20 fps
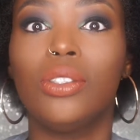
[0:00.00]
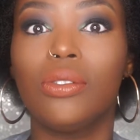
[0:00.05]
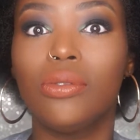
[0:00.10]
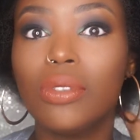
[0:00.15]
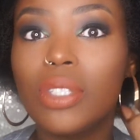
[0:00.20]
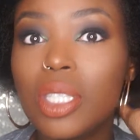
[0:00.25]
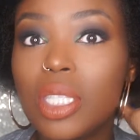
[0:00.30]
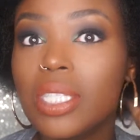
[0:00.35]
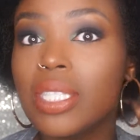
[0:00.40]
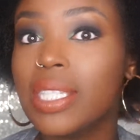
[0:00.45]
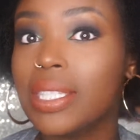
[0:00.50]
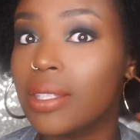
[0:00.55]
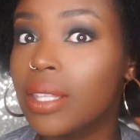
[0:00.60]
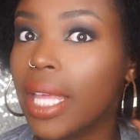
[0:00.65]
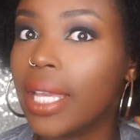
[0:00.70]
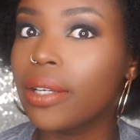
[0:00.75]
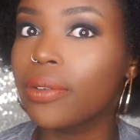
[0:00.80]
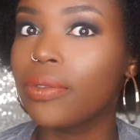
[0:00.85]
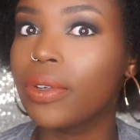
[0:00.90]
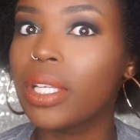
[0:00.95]
just
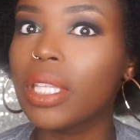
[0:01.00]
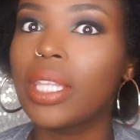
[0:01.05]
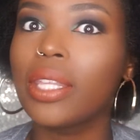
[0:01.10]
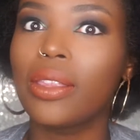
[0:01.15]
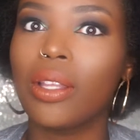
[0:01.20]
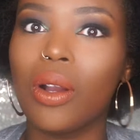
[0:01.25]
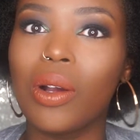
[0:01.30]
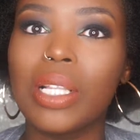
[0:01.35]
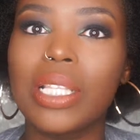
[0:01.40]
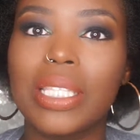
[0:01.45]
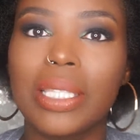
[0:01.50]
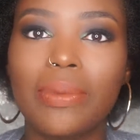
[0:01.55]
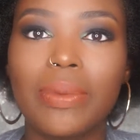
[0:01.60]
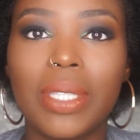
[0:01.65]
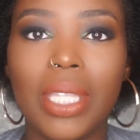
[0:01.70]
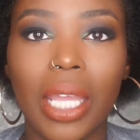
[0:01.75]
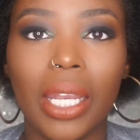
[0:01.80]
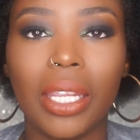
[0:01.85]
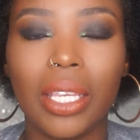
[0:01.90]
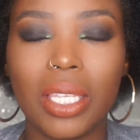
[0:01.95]
like really throw in some
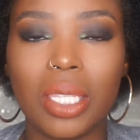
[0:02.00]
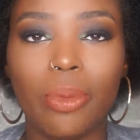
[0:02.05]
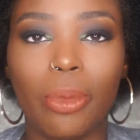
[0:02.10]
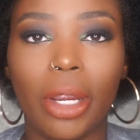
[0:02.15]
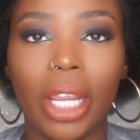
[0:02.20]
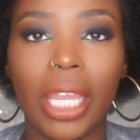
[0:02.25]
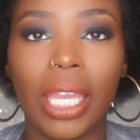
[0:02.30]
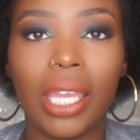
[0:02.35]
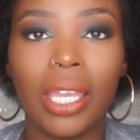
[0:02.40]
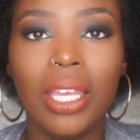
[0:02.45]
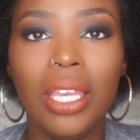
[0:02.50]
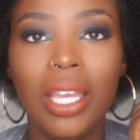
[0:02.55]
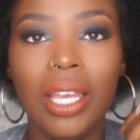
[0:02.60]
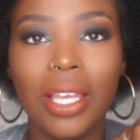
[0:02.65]
setting spray